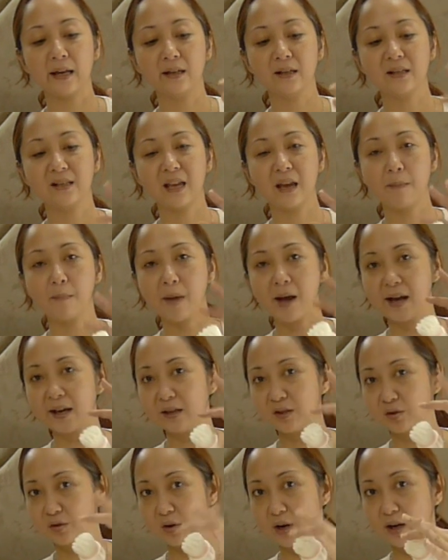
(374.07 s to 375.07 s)

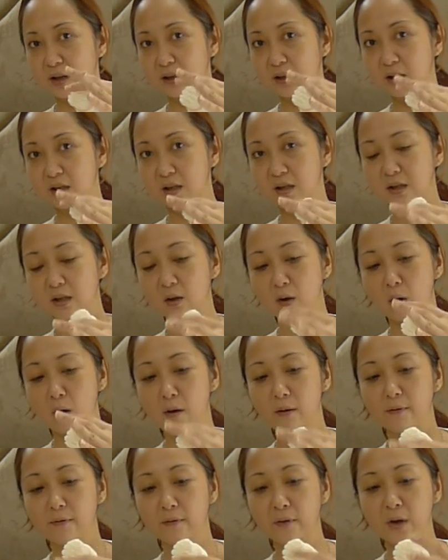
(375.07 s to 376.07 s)
semi-dry this
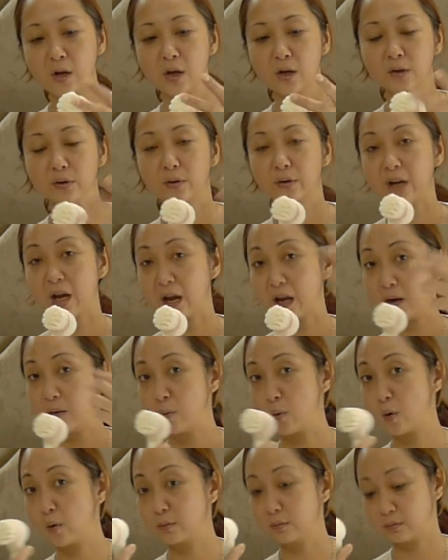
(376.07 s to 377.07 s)
off so that it
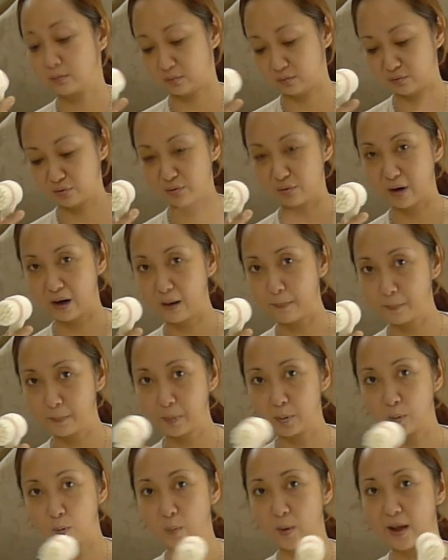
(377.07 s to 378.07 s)
won't drip
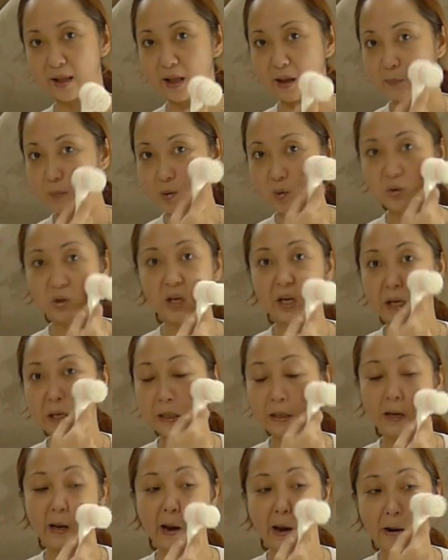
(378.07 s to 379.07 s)
while I'm using
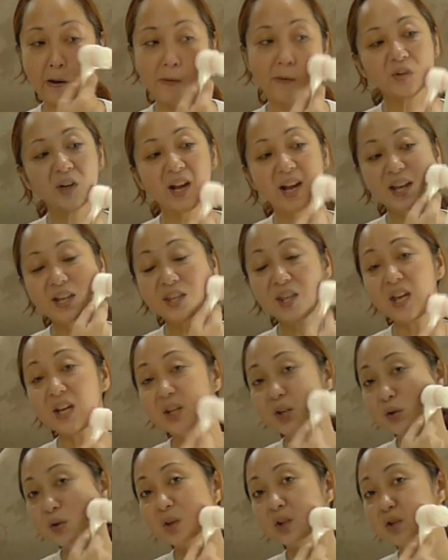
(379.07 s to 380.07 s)
it now. I
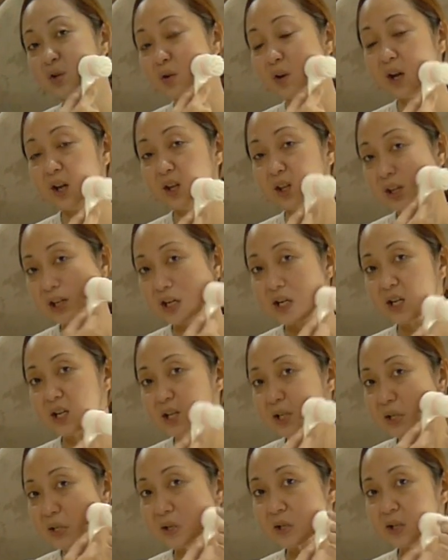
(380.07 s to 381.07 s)
think you can dry
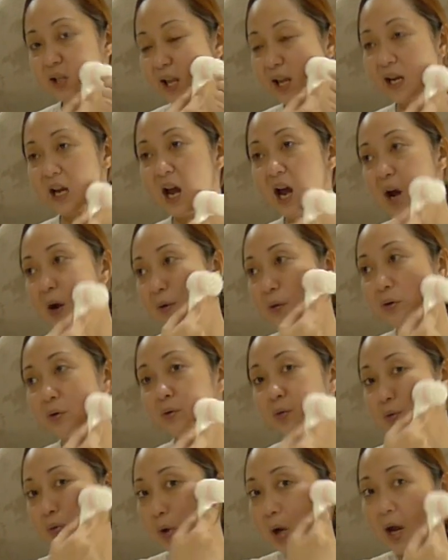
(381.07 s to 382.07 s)
this like how
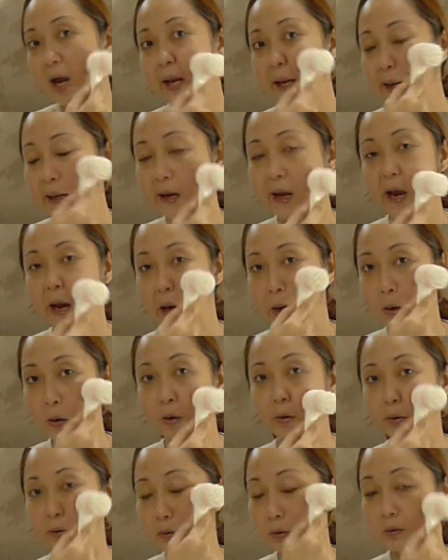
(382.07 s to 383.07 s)
you dry
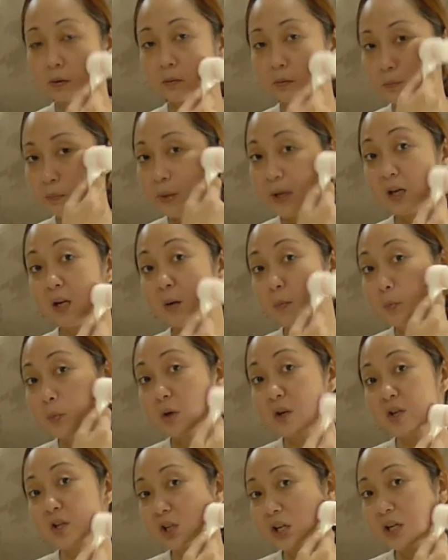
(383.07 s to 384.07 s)
out makeup
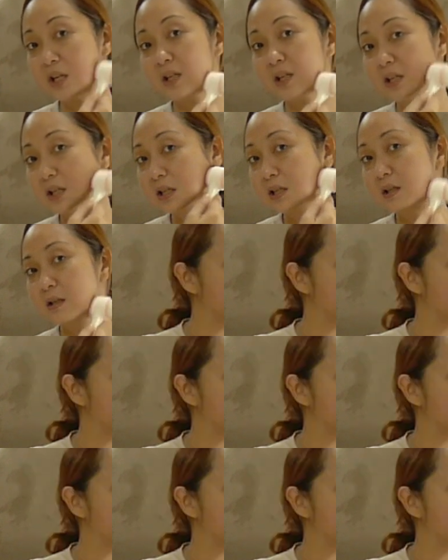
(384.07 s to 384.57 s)
brushes.